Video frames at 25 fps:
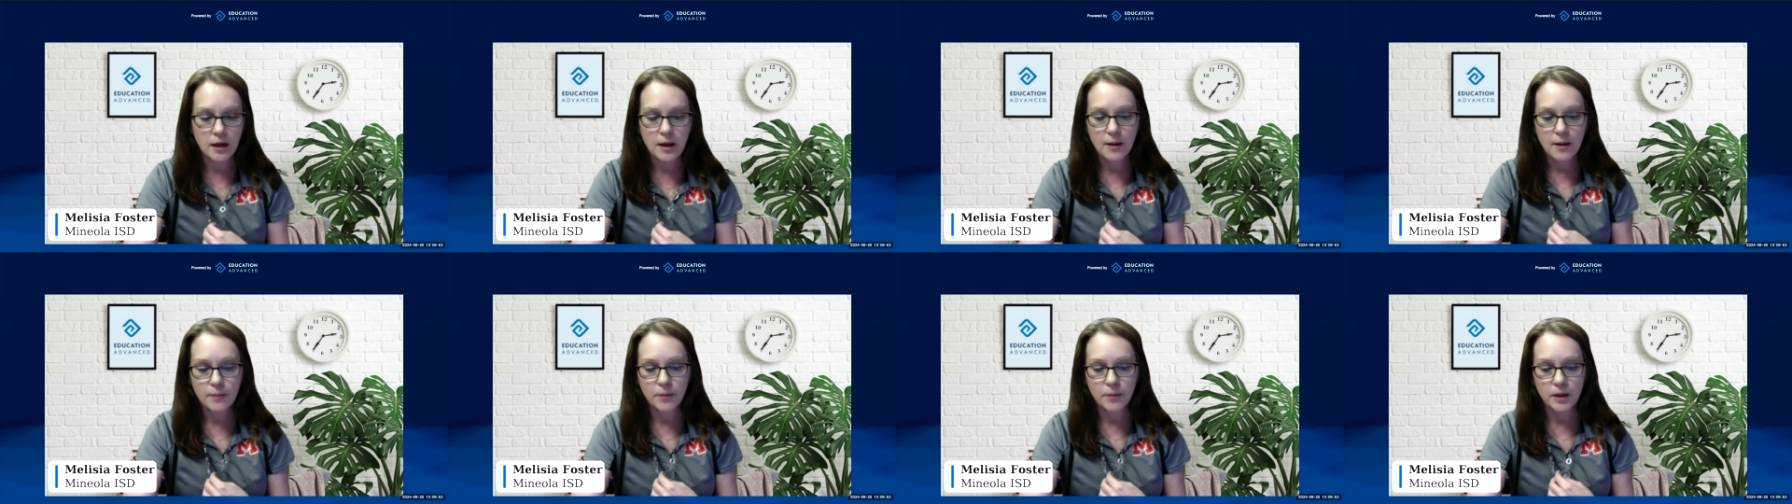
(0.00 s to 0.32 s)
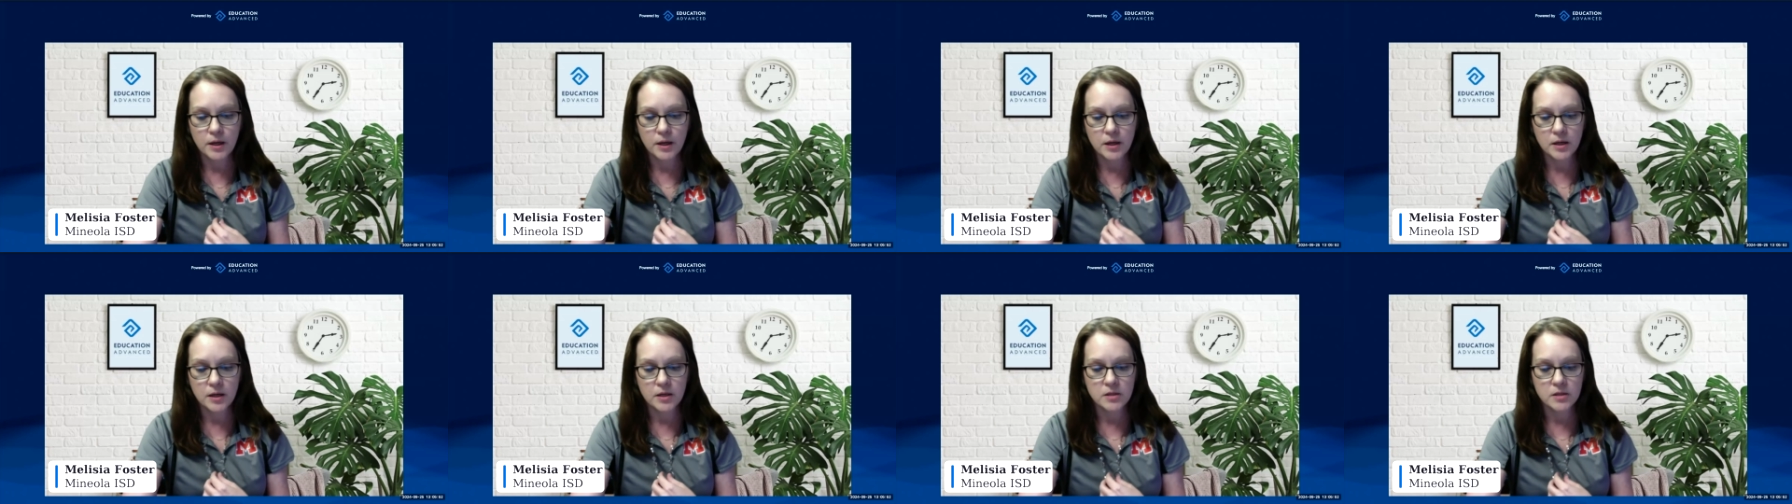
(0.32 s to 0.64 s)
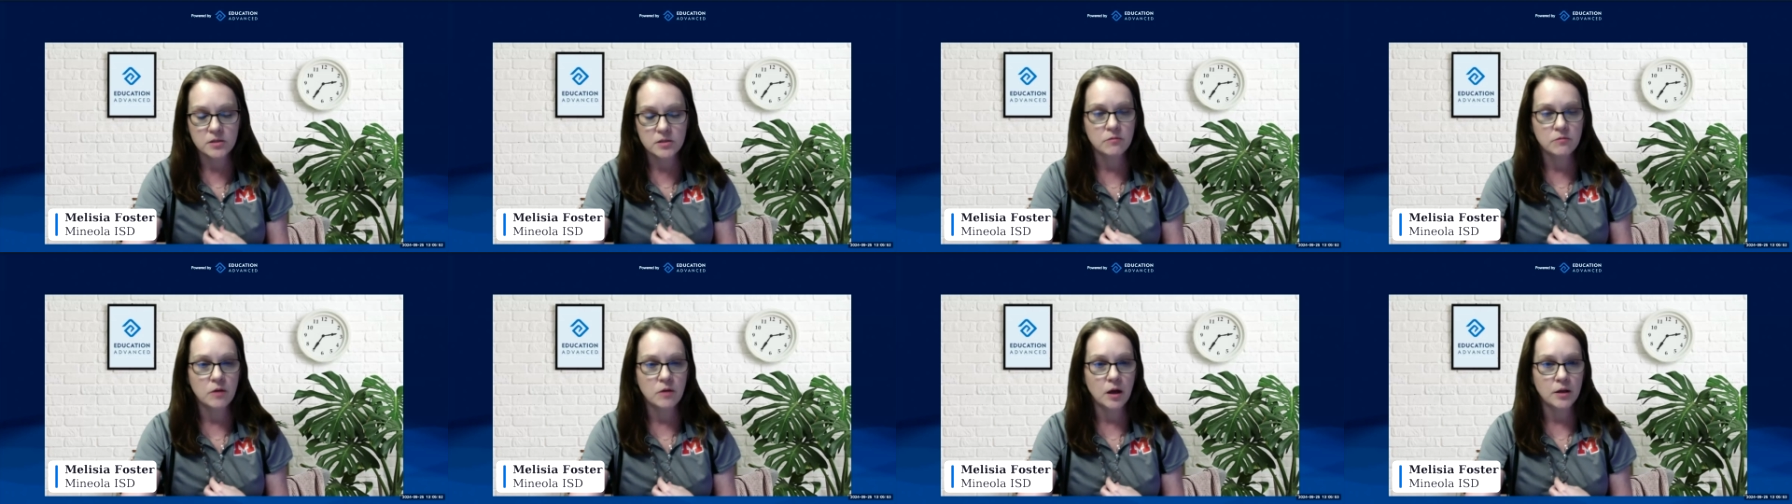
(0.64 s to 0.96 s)
but it is a,
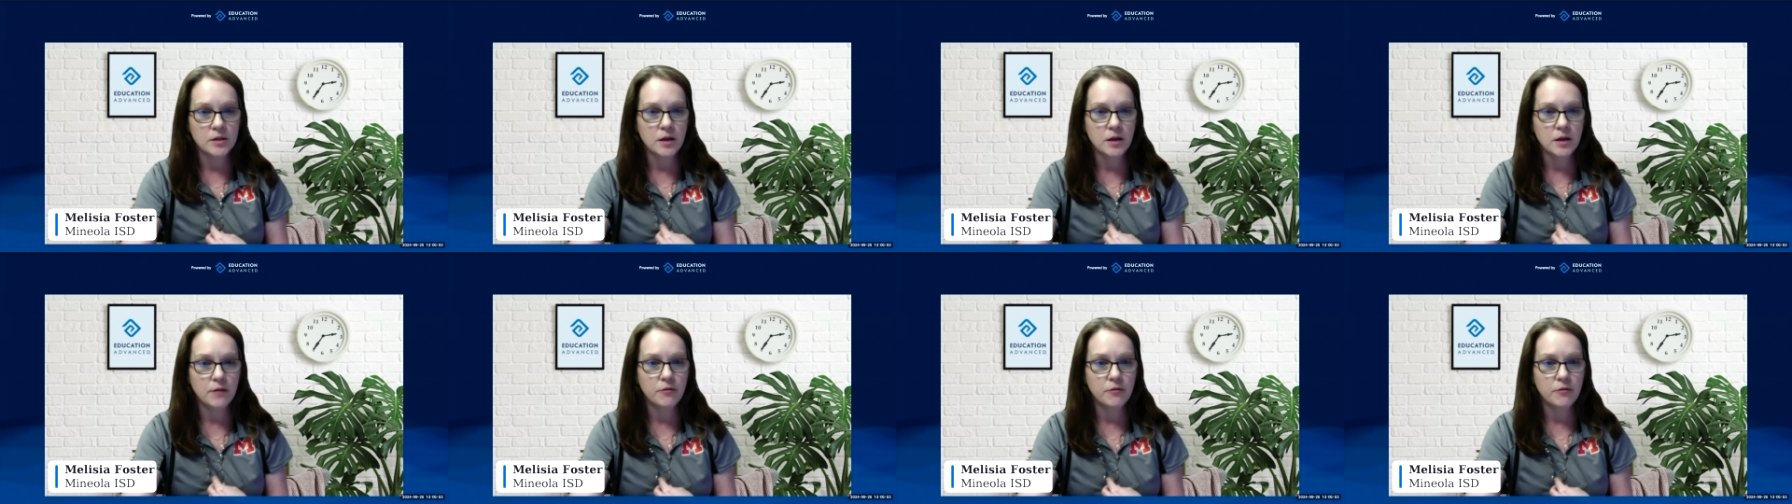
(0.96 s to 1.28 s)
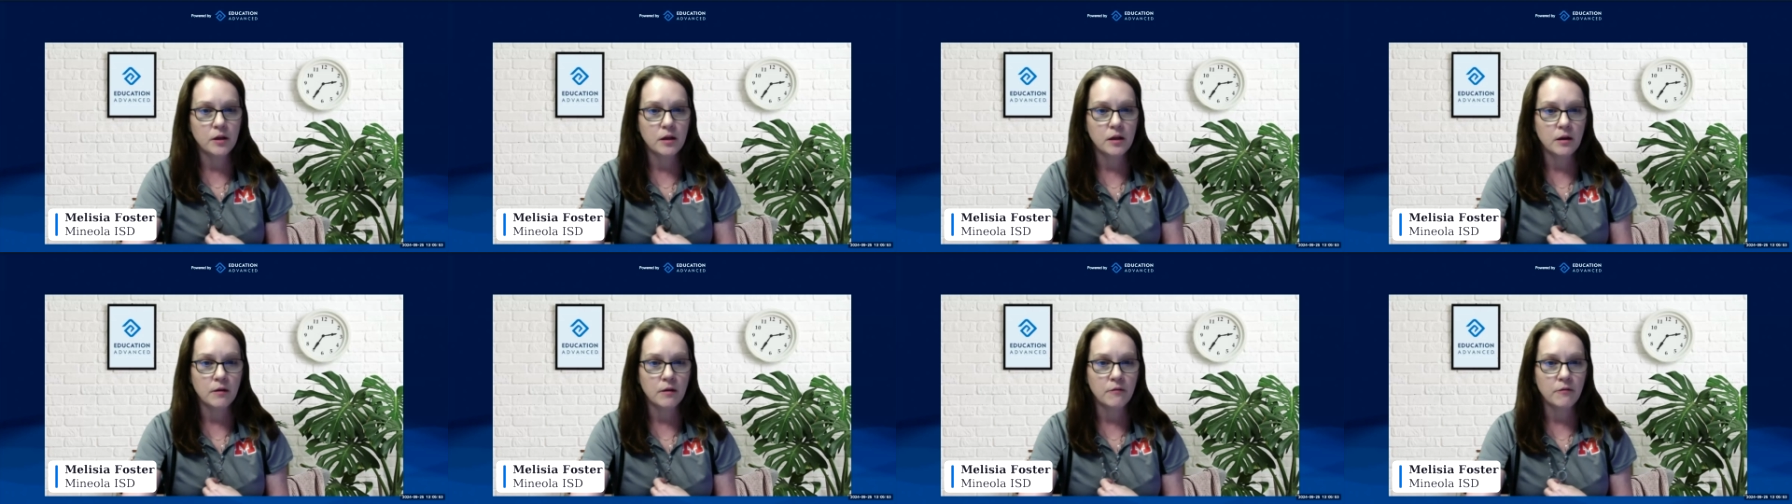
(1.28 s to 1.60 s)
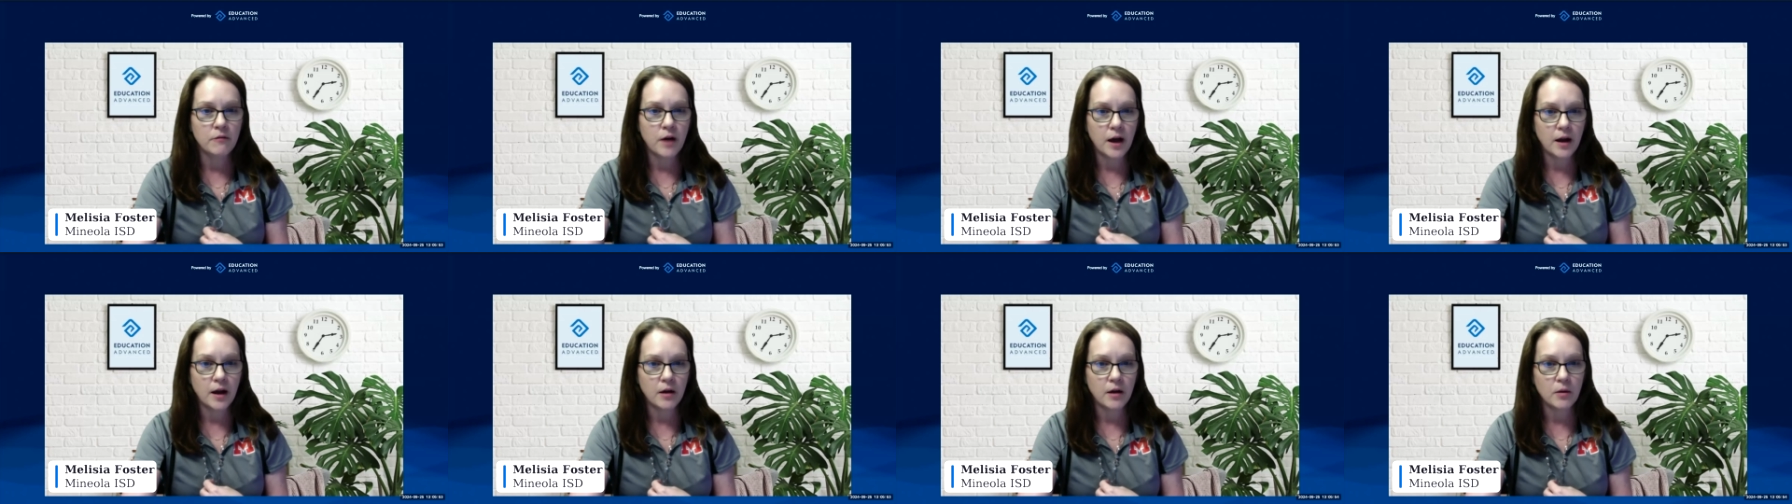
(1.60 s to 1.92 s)
a definitely a
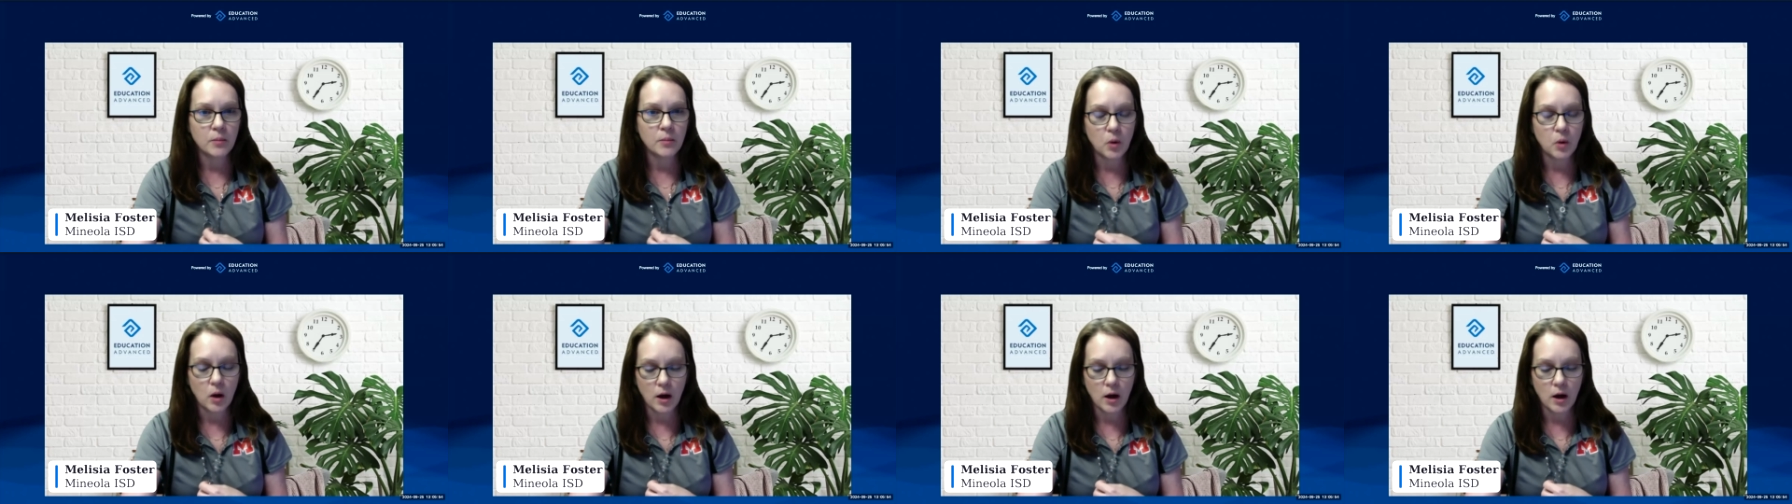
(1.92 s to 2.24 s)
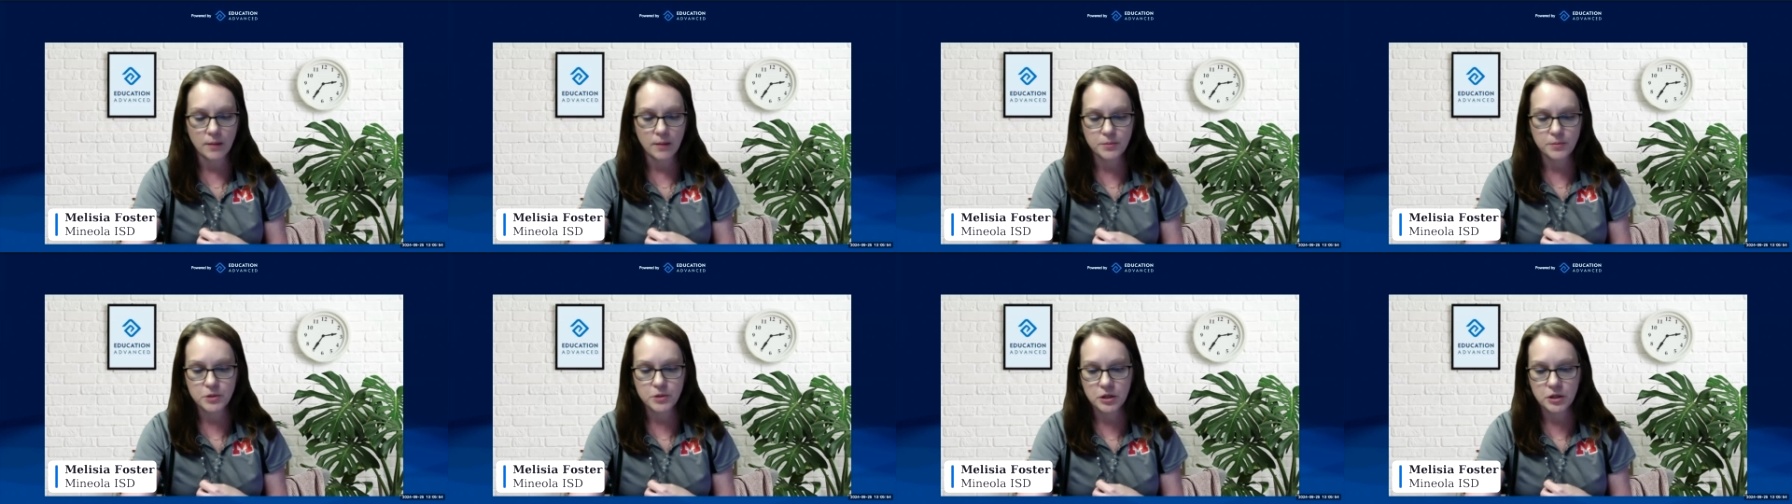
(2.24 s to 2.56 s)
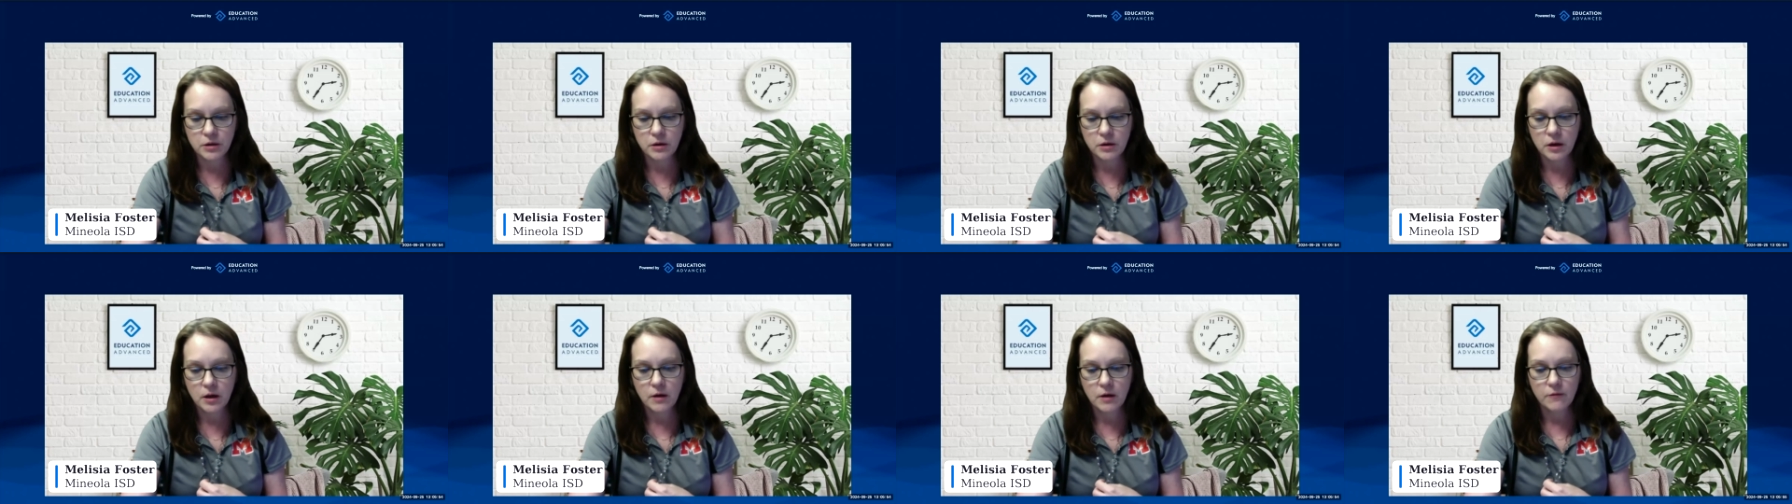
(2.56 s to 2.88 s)
viable option